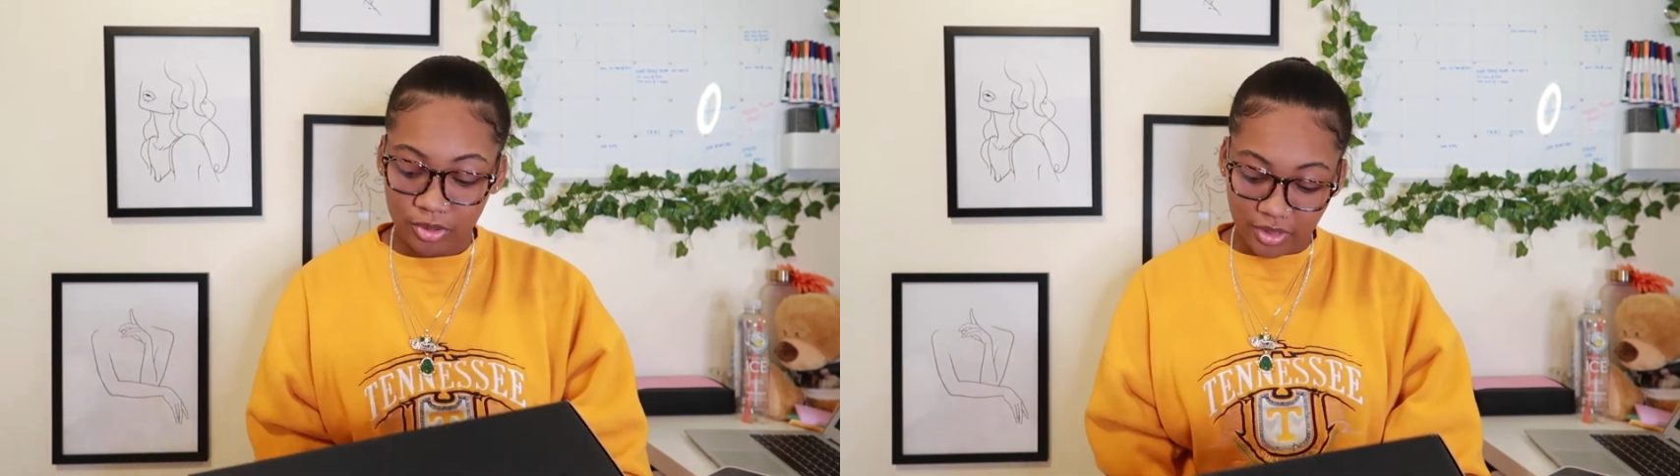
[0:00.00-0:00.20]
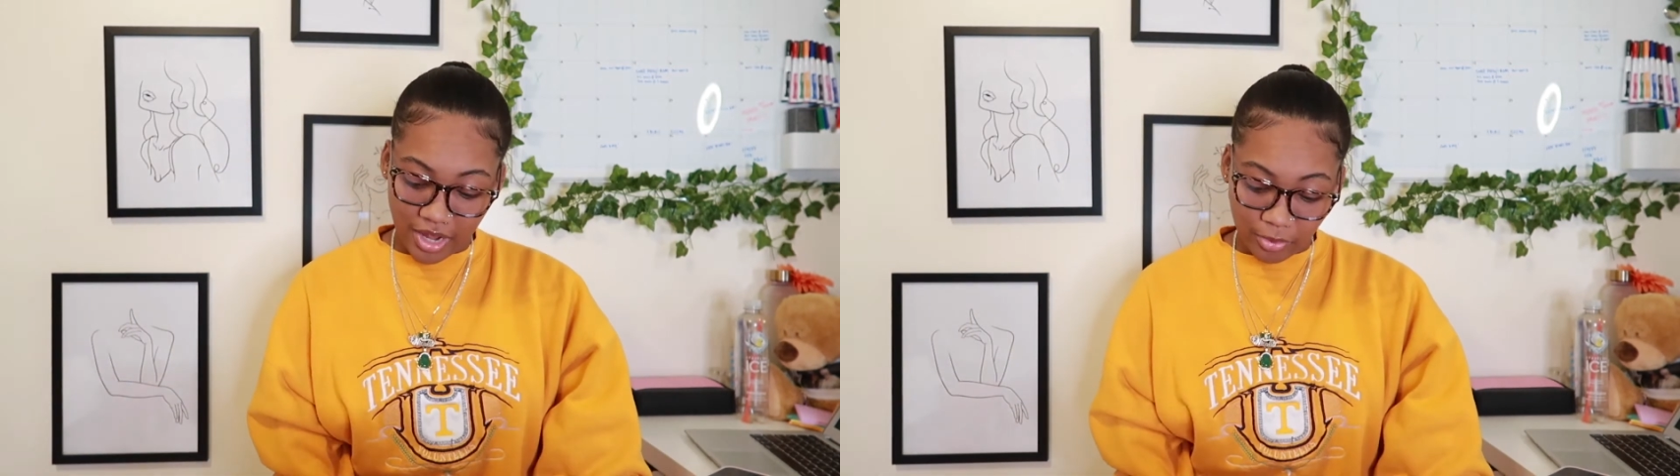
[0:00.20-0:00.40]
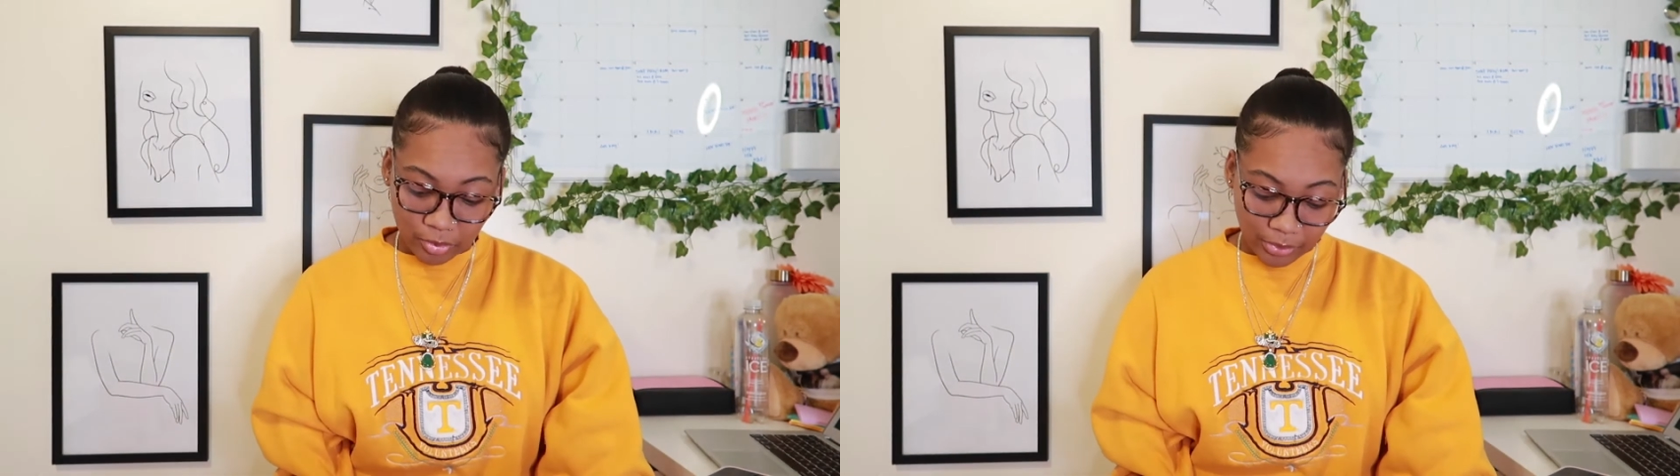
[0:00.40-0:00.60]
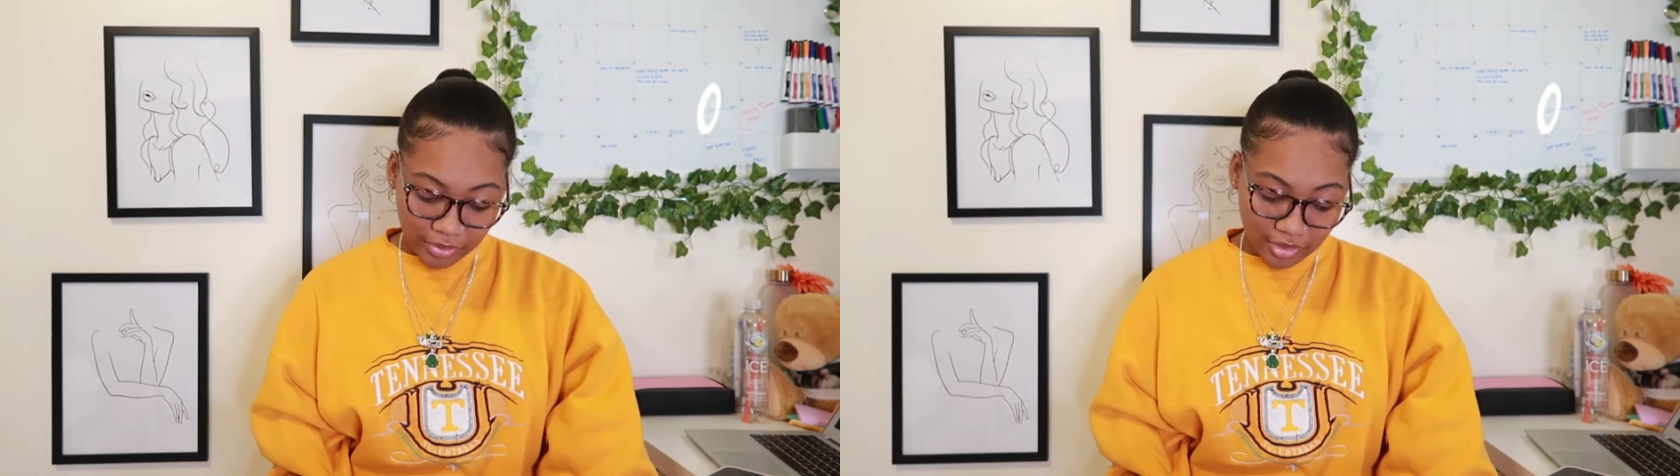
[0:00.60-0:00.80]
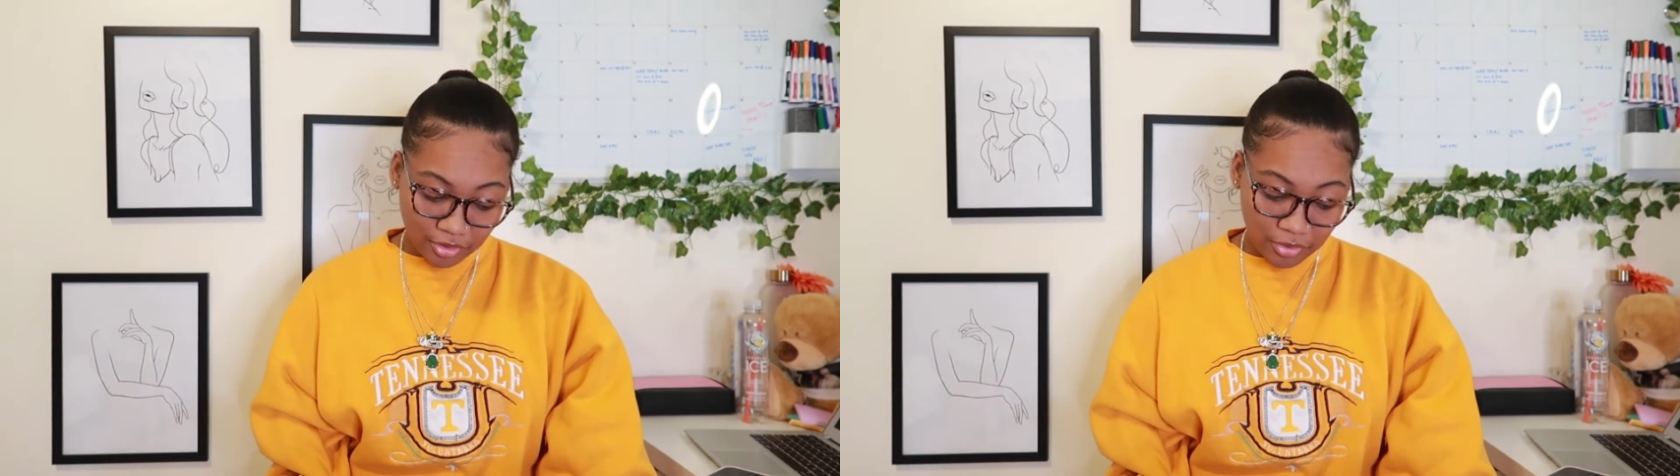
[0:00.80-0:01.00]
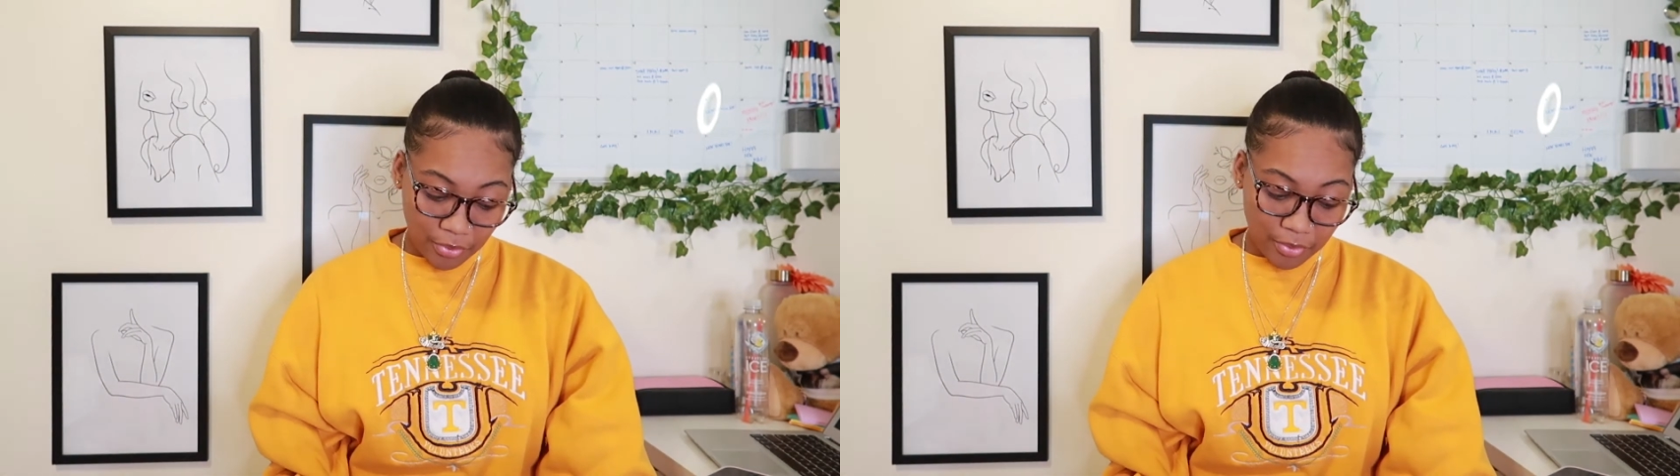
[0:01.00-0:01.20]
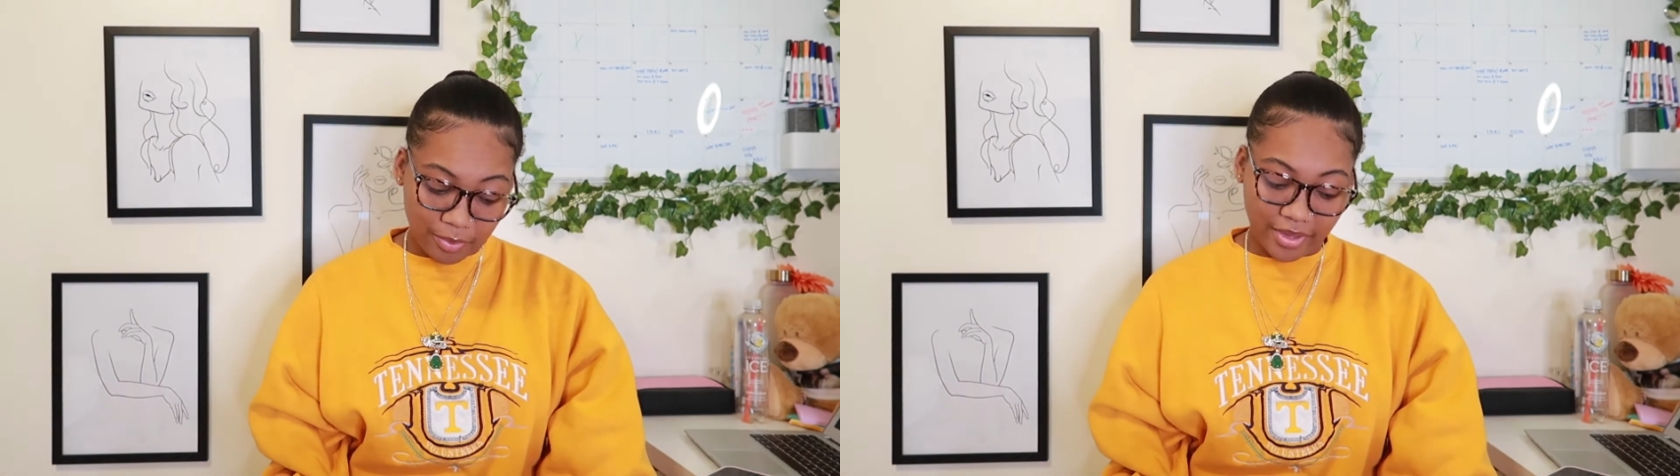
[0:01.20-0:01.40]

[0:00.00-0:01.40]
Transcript: So that was pretty dope.